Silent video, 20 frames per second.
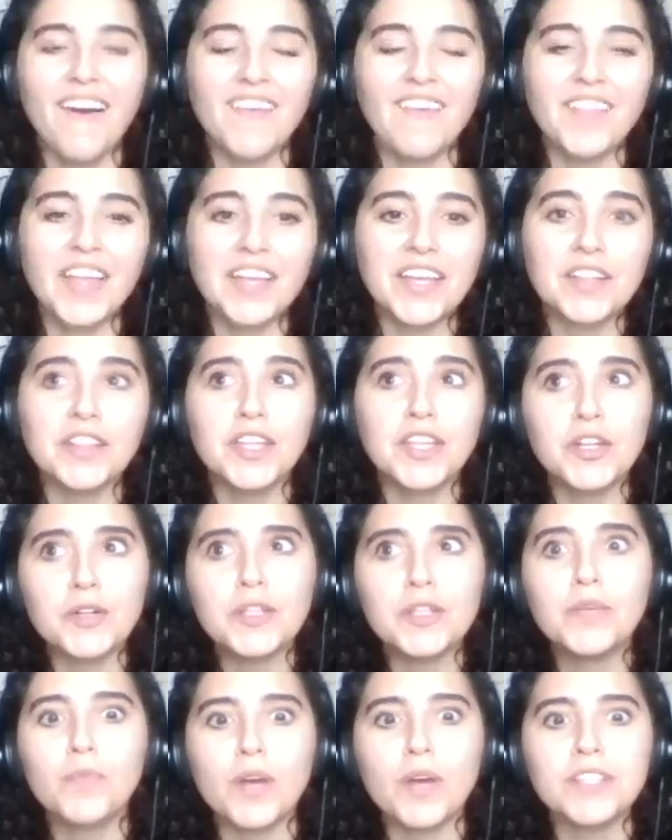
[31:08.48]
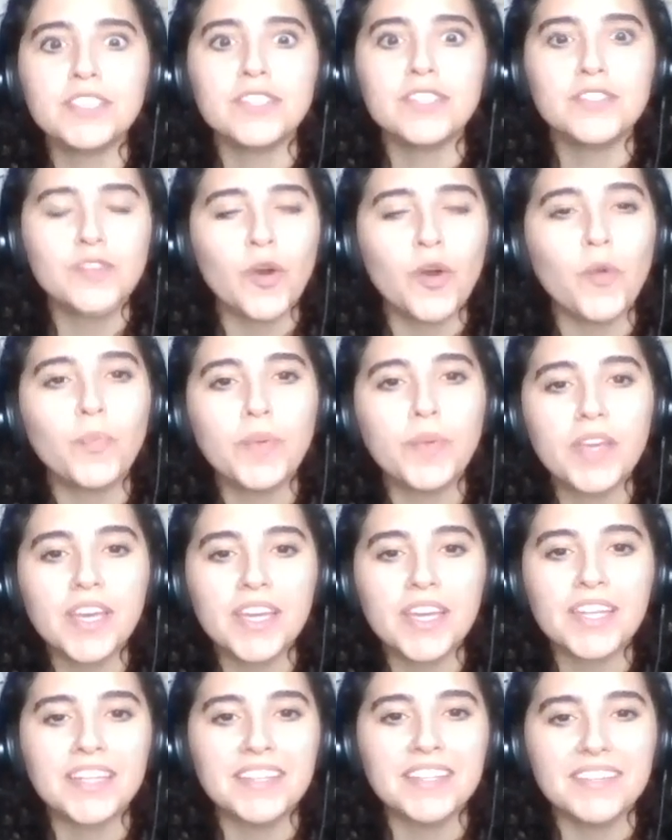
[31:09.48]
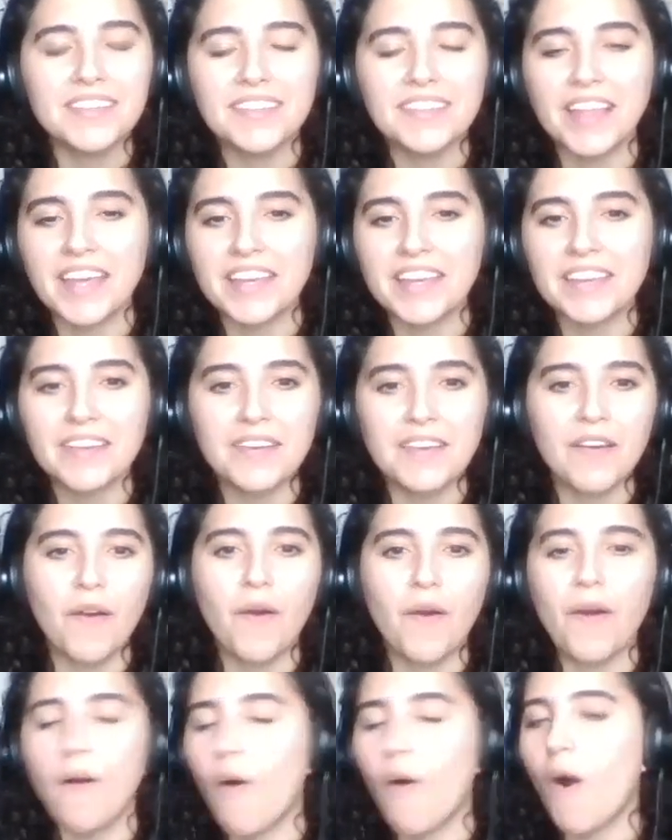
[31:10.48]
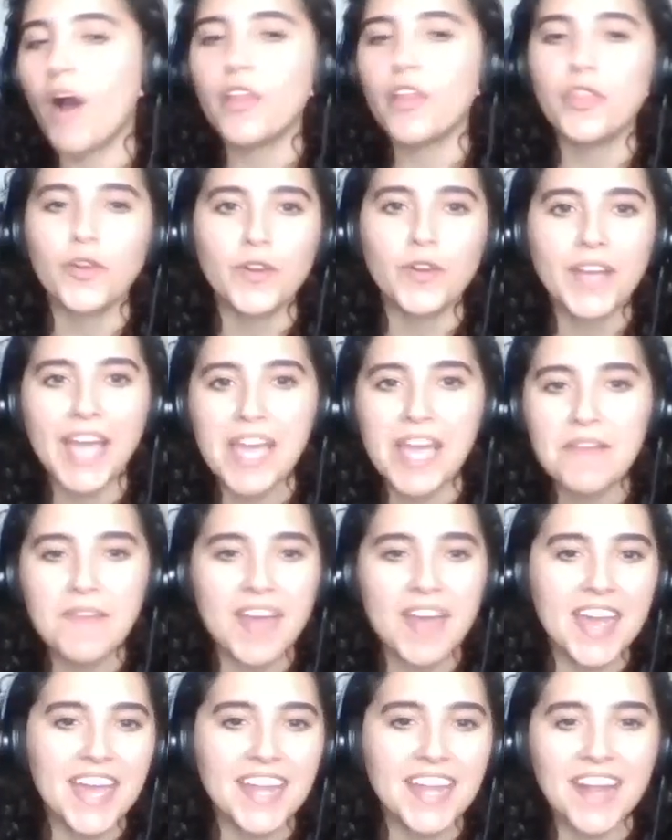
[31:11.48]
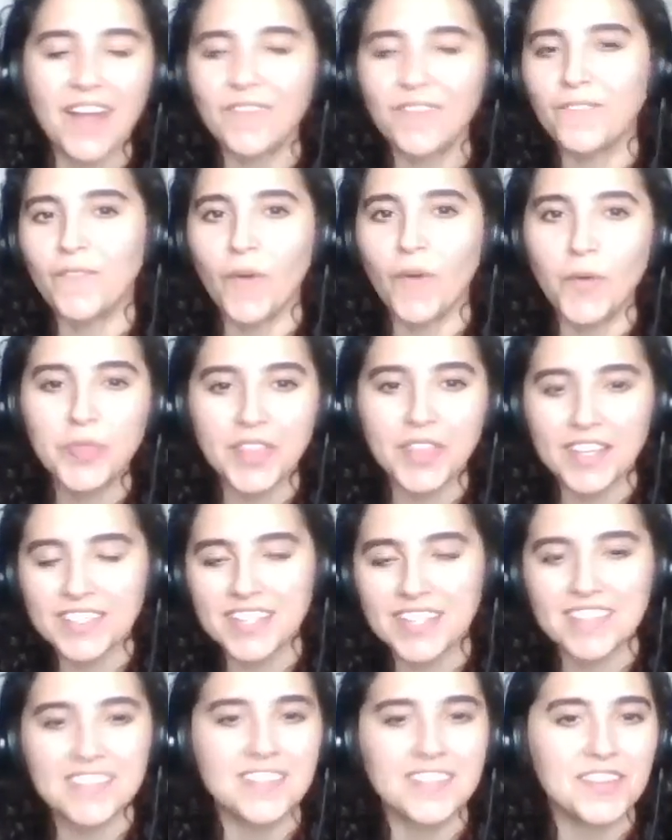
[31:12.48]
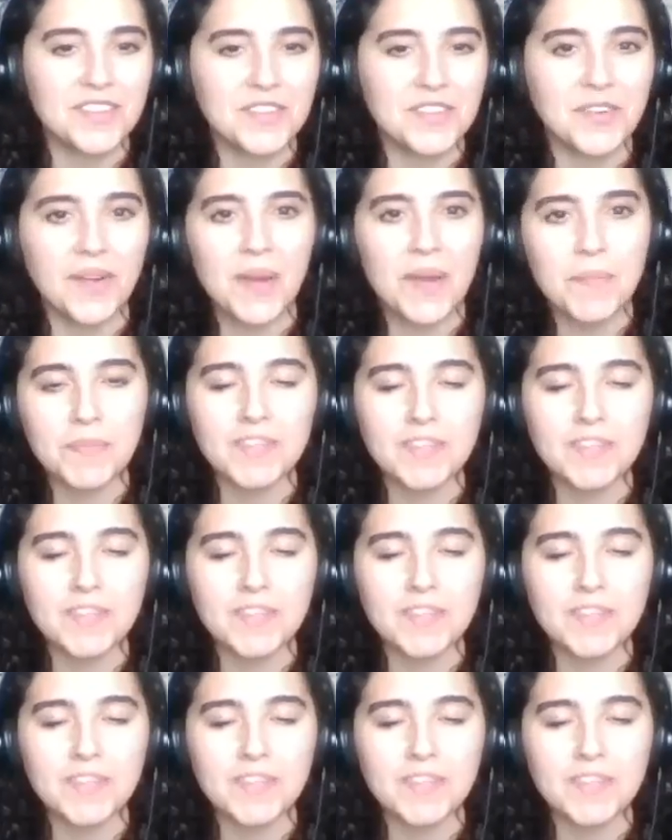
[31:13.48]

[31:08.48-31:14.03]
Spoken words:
Like literally what dystopian like author came in and wrote this into the script?